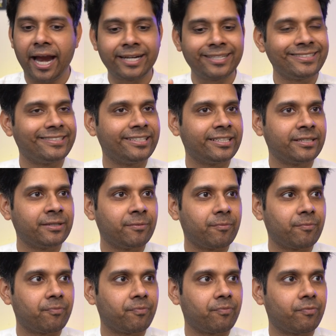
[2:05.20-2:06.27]
and
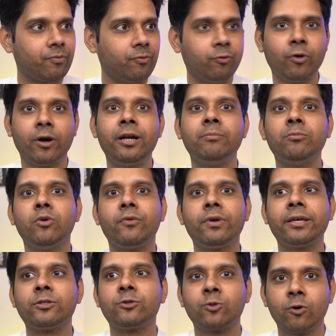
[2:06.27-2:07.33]
the world
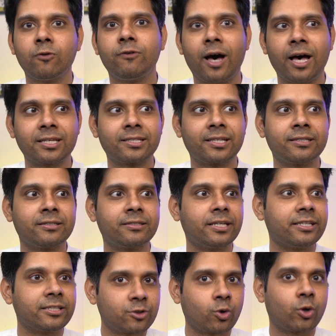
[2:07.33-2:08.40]
moving so fast that
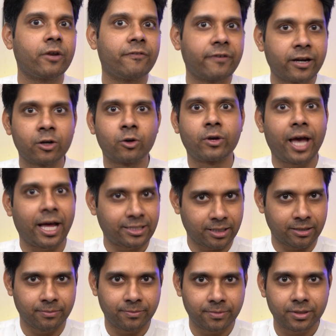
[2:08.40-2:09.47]
it is so difficult to catch
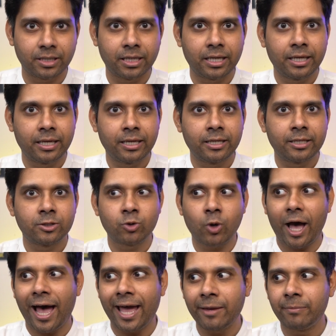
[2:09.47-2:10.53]
up.
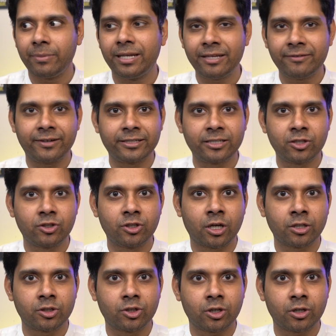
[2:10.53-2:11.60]
So I believe at this
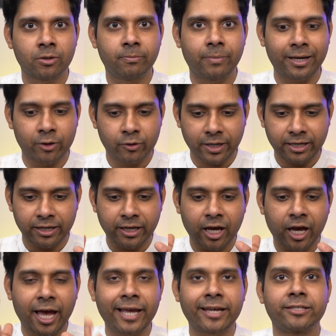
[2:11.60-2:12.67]
juncture,
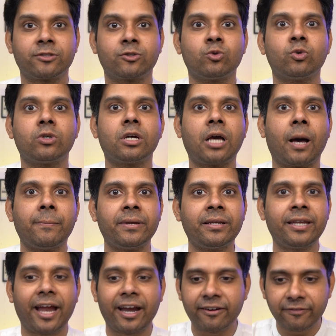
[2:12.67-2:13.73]
Biotecnika has to come
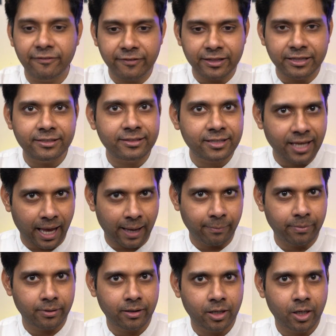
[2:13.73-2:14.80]
in and fill this
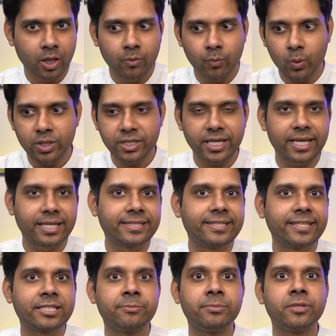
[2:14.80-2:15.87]
gap which
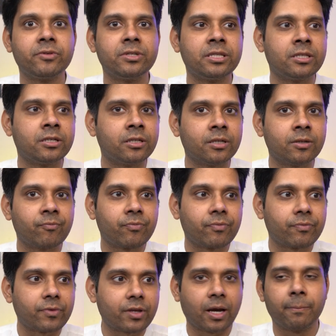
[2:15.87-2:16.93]
exists between the
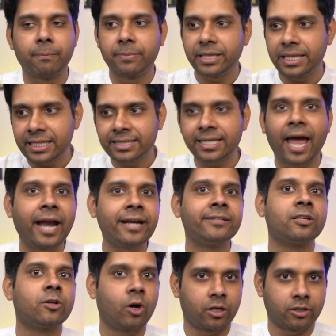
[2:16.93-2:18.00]
companies
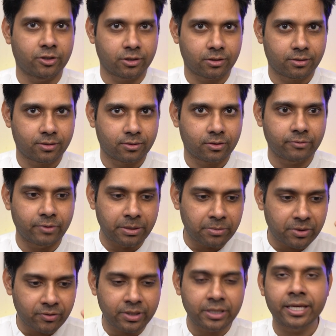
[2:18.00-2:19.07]
and the colleges, in
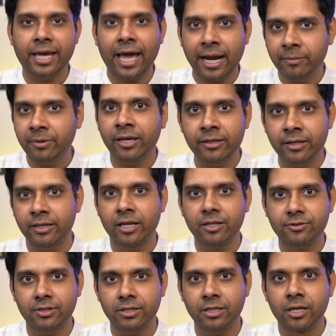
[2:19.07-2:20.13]
between the academy and the
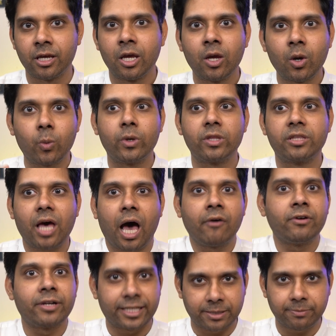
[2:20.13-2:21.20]
industry, with
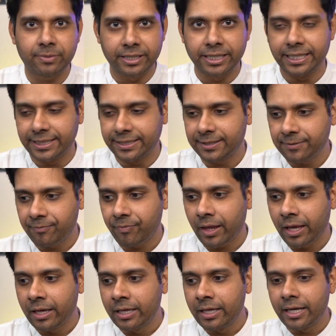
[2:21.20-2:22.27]
our expertise.
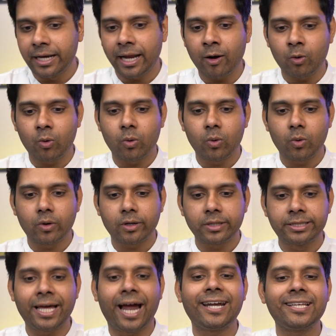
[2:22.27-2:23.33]
Now,
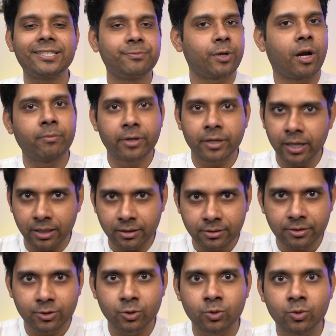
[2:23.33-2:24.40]
that has prompted
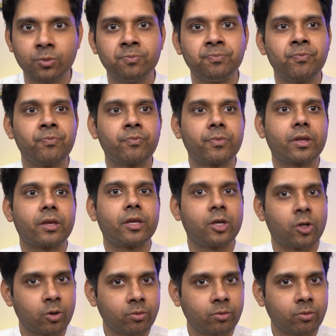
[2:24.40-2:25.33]
us to, you